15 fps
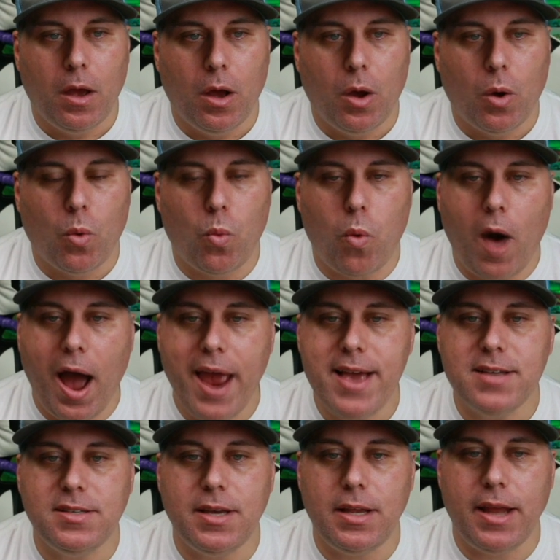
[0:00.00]
why
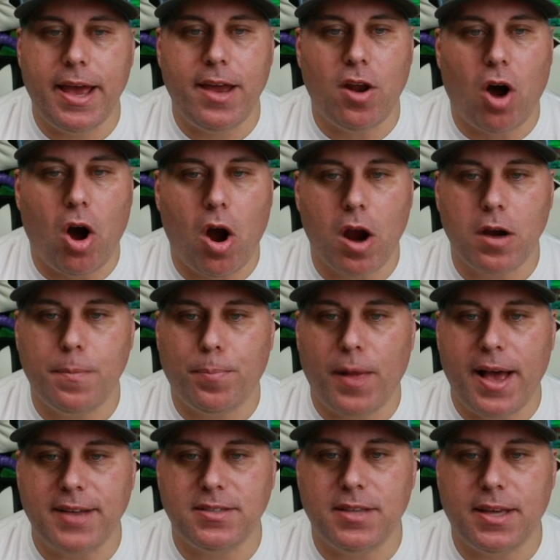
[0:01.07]
is it in a hard
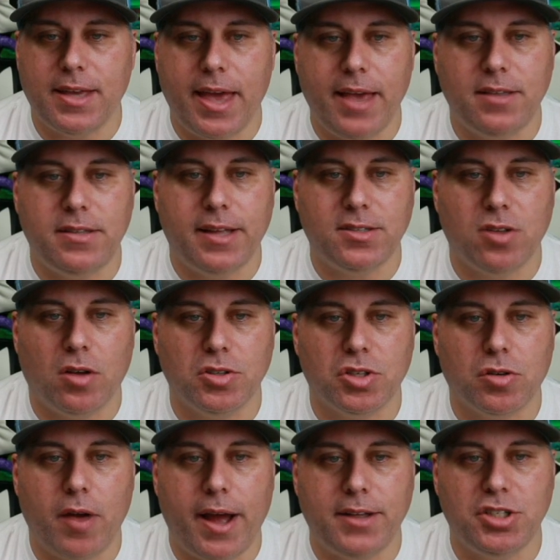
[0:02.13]
plastic case that's all
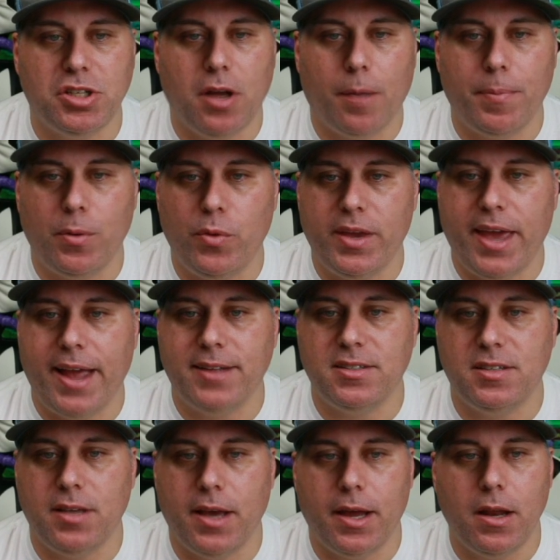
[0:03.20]
scratched up and we can't
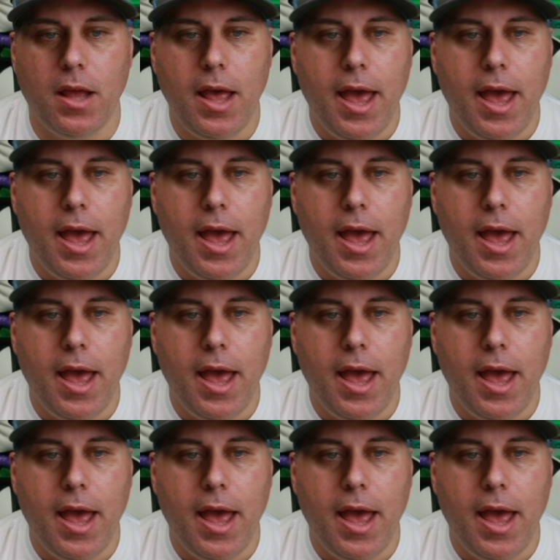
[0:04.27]
see it,